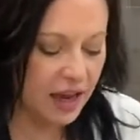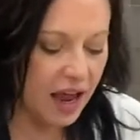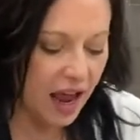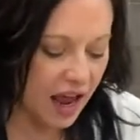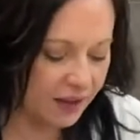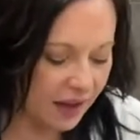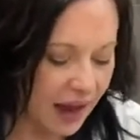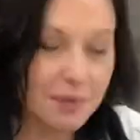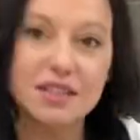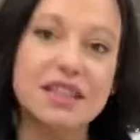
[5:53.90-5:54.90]
And then
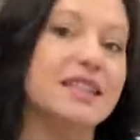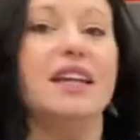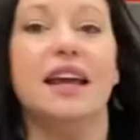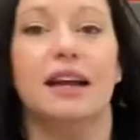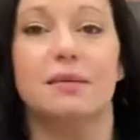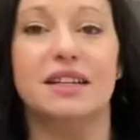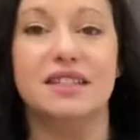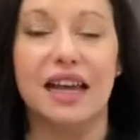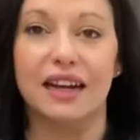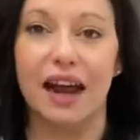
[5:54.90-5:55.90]
I'm just gonna take it, I'm gonna
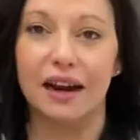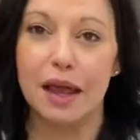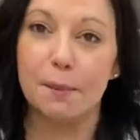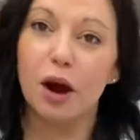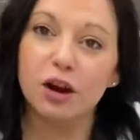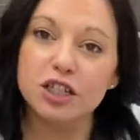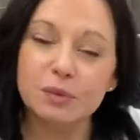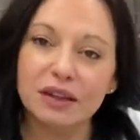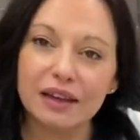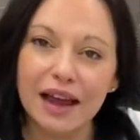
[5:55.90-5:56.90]
set it on a
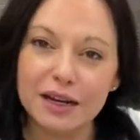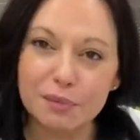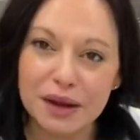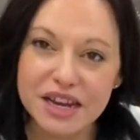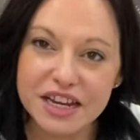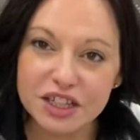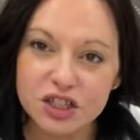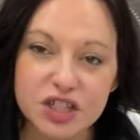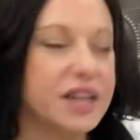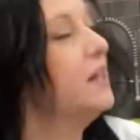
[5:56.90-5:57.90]
parchment lined baking
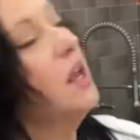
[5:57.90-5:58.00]
sheet.